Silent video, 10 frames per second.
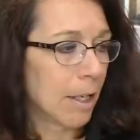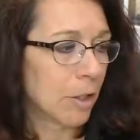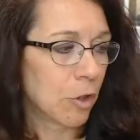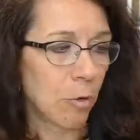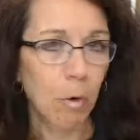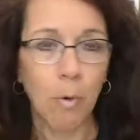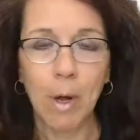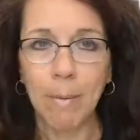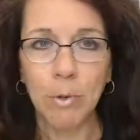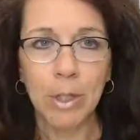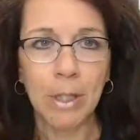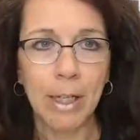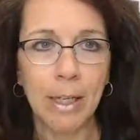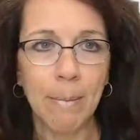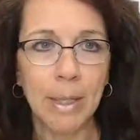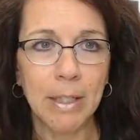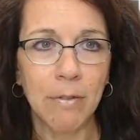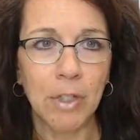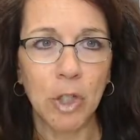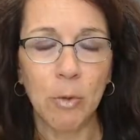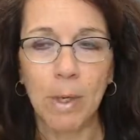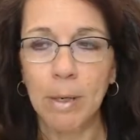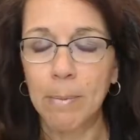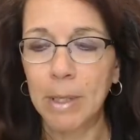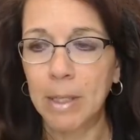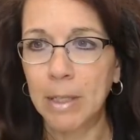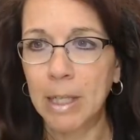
So I'm just going to get myself situated because,